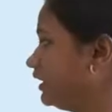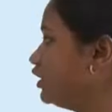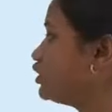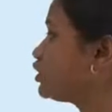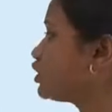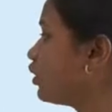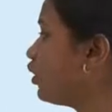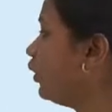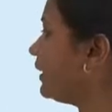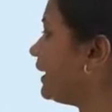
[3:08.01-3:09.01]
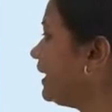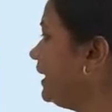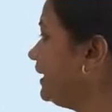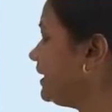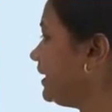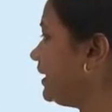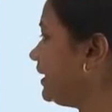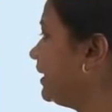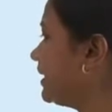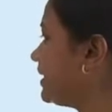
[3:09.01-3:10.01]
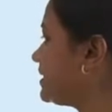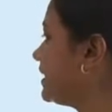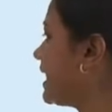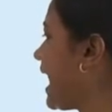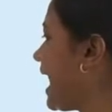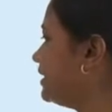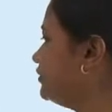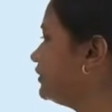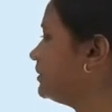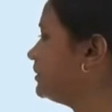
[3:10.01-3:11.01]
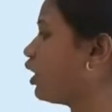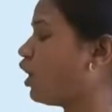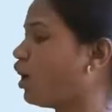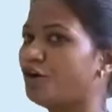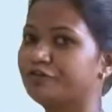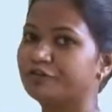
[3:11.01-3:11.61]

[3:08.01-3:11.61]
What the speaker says: So neatly is an adverb of